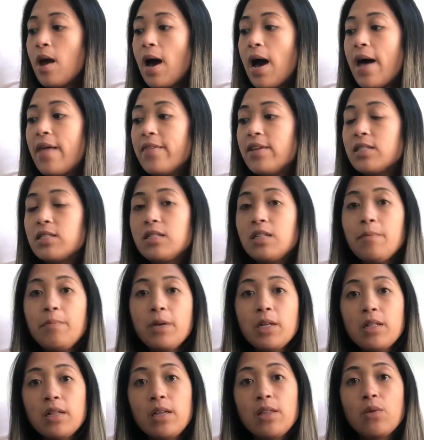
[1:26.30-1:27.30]
and then
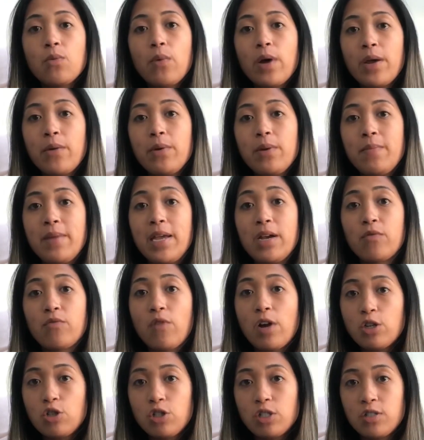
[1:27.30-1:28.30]
typically the way we make
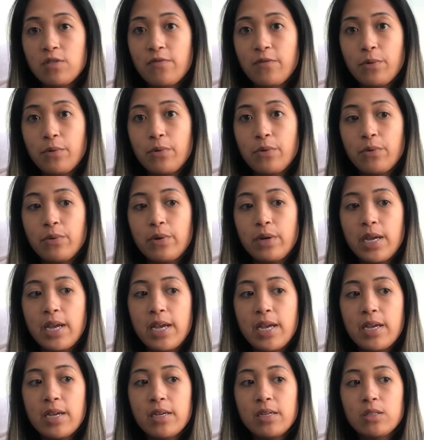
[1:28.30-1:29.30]
Rush's food
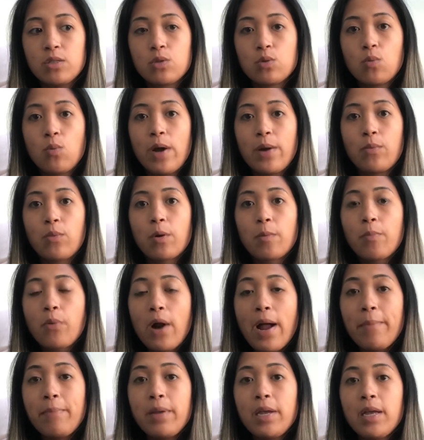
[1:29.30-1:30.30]
is when we're
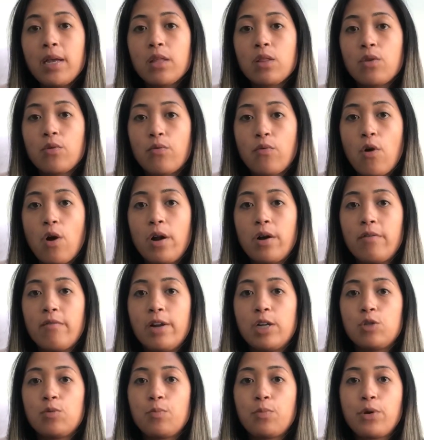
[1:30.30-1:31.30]
prepping the Raw and
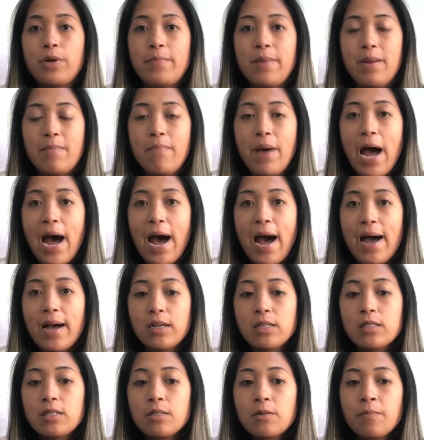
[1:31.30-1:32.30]
Rush pre-made
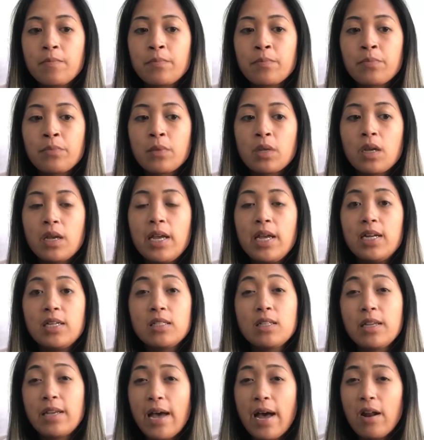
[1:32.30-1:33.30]
packs, he
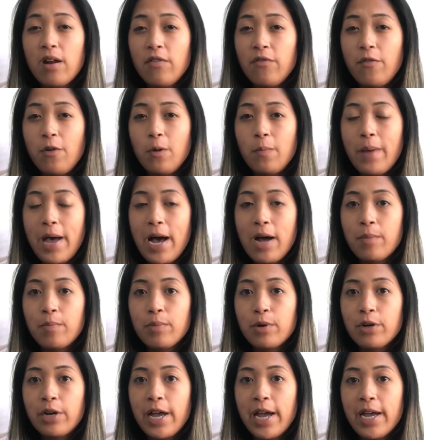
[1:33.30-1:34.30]
doesn't get a full pound
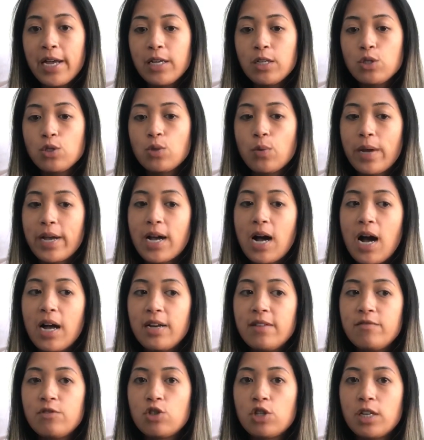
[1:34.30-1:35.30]
per day, so I
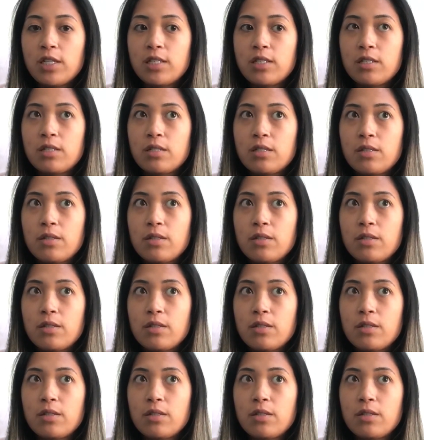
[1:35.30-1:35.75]
kind of just